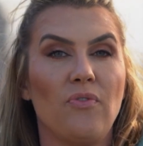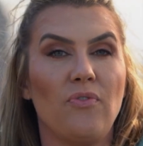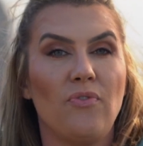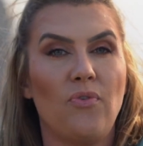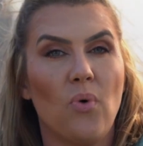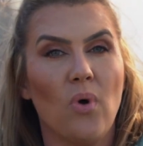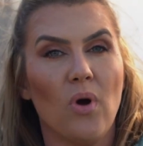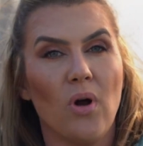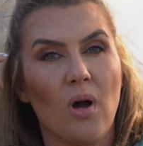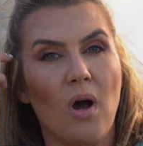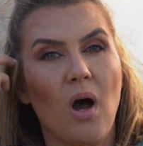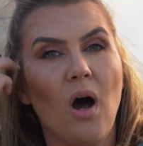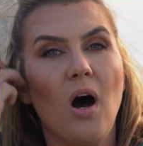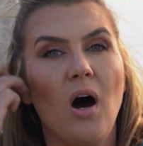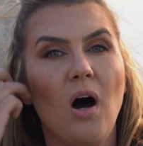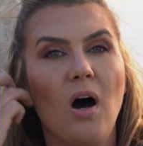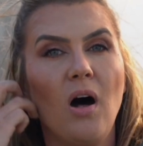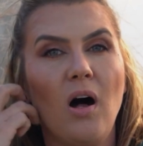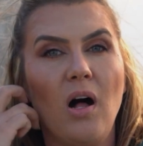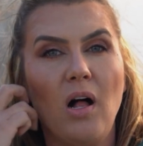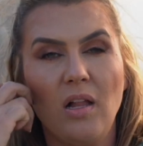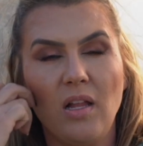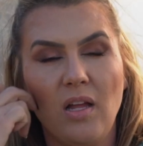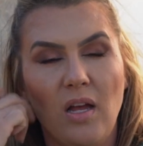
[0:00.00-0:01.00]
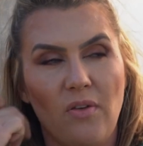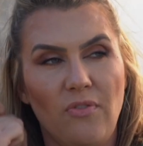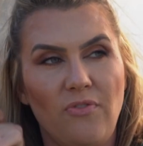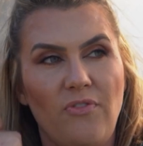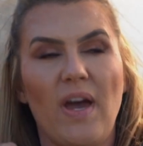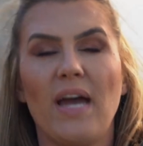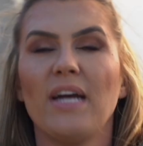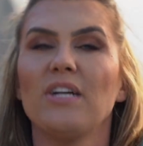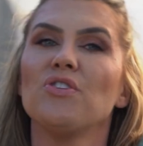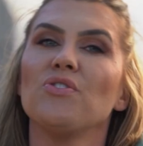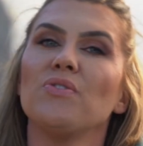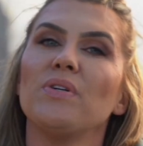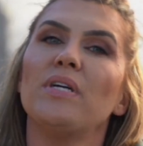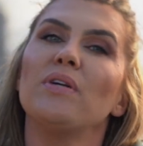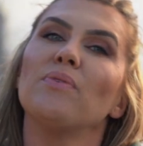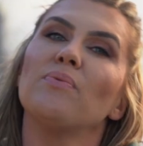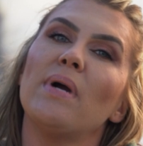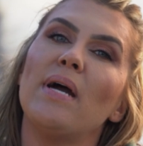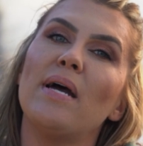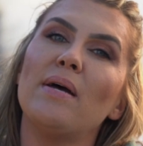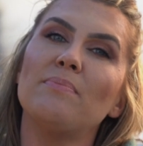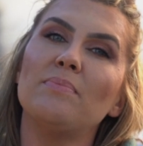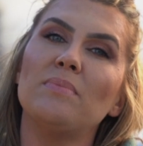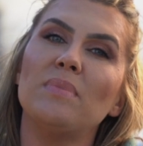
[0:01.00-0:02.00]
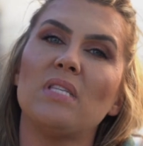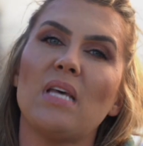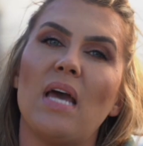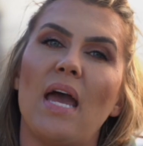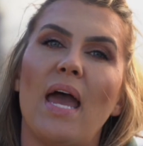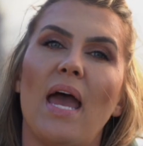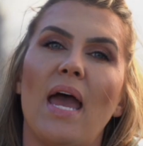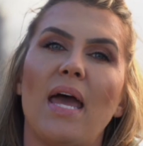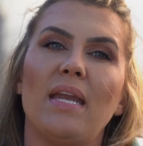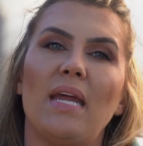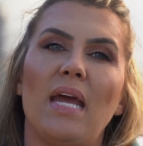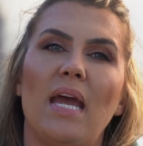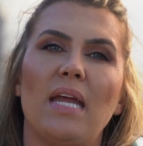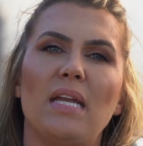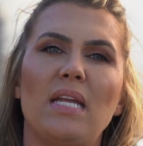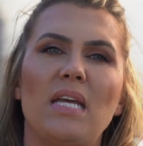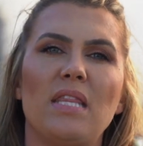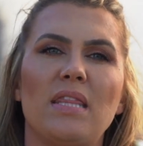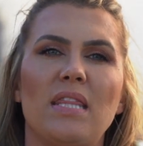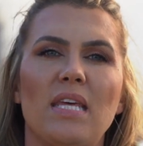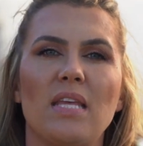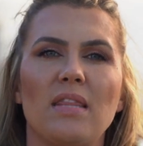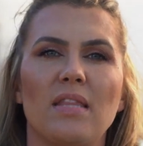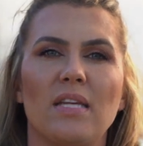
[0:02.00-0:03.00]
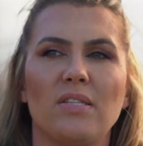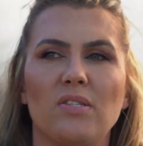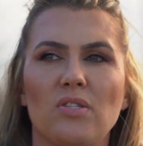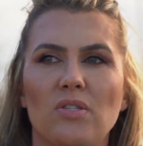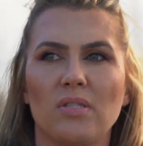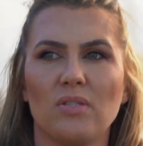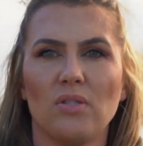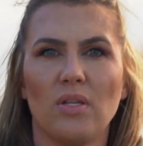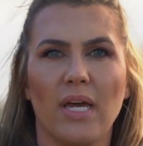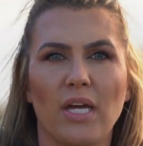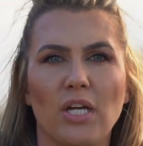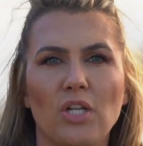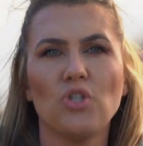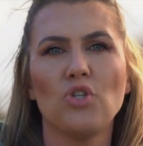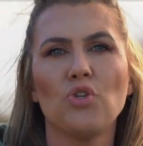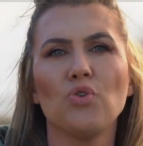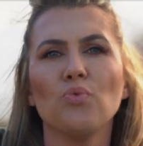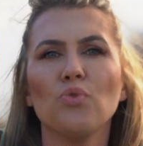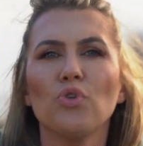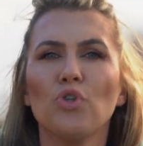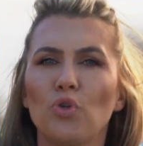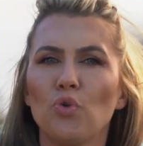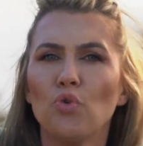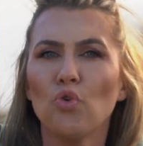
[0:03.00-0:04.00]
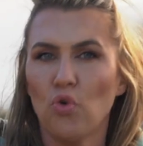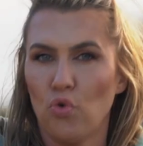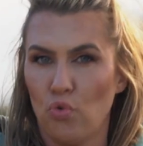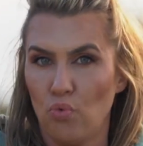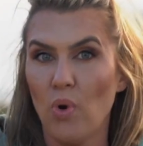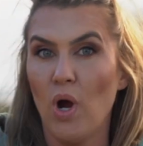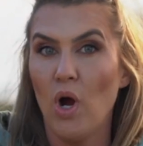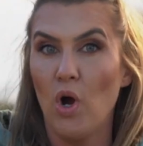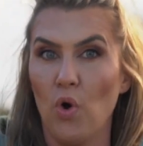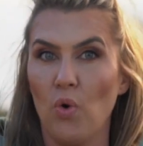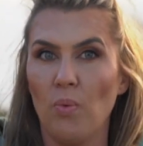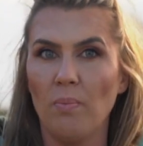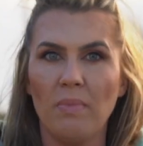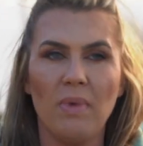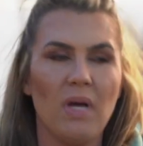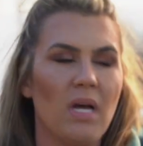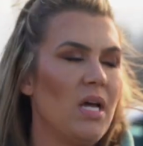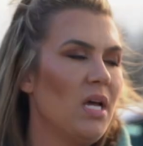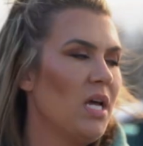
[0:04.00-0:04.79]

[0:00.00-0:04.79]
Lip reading: for all factory rims and anything that's like true chrome.